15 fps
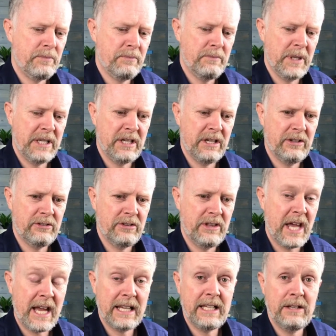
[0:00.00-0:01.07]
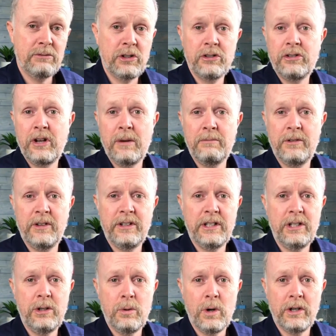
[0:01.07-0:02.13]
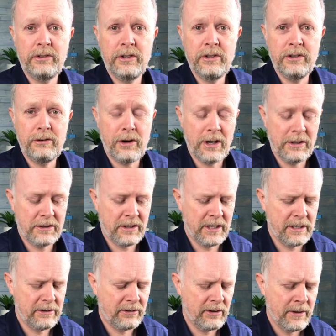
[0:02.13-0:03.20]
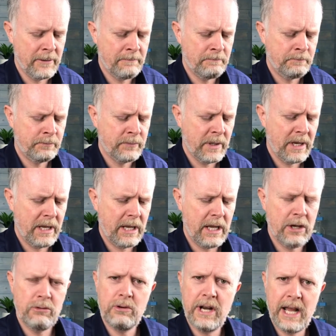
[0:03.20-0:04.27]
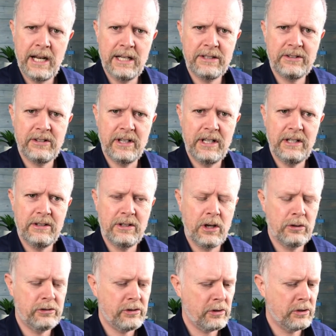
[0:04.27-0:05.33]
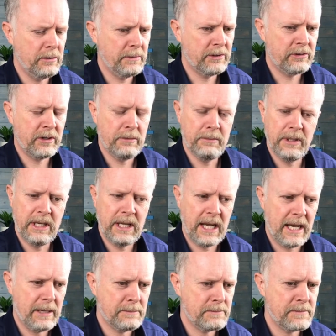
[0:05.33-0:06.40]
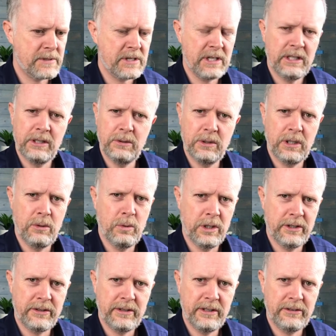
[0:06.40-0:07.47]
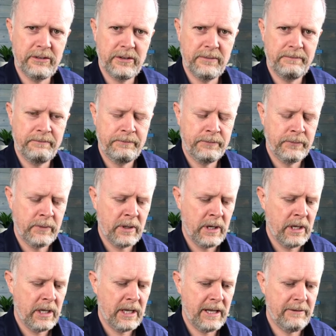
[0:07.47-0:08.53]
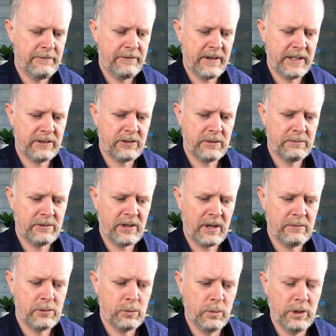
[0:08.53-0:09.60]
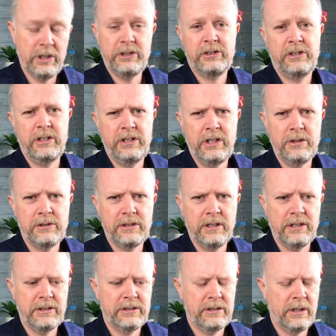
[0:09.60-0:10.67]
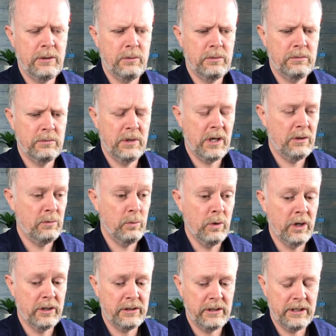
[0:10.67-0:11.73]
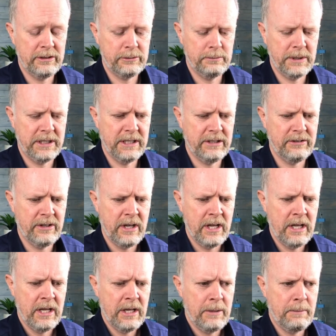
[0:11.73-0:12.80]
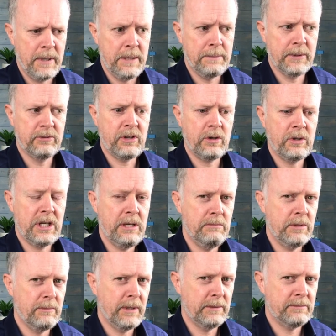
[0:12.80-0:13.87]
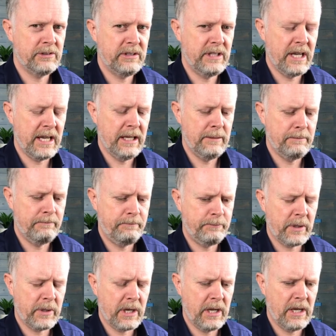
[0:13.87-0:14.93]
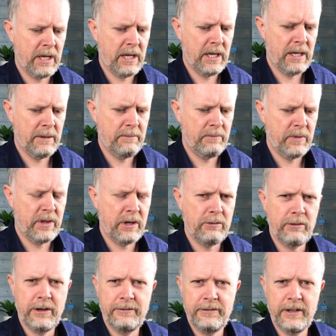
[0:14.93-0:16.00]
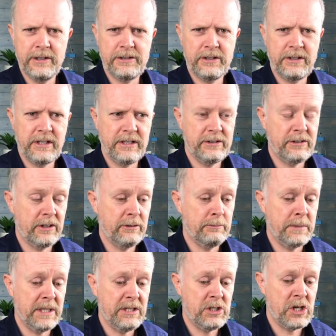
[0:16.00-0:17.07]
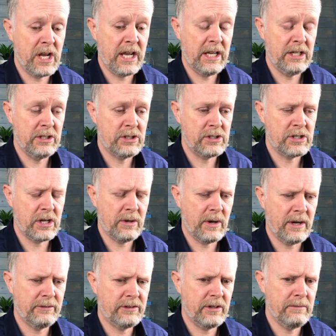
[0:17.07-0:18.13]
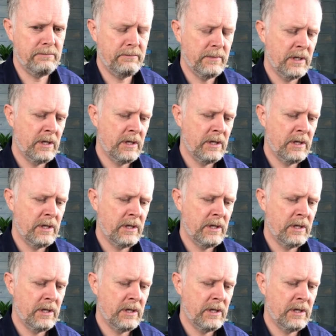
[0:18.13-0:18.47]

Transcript: because that gives us comfort that you are doing the right things. In reality, those documents can be absolutely worthless. In fact, sometimes worse than useless and worthless, because people don't keep them up to date. They refer to things that have been changed. So I've seen